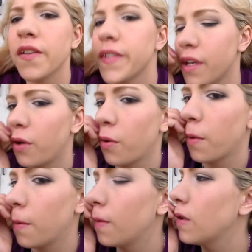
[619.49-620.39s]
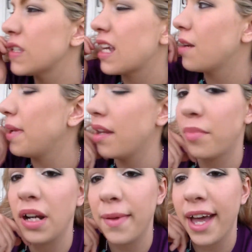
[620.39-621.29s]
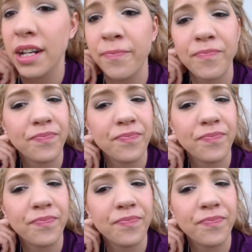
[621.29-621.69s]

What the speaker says: So it's got to be getting pretty bad.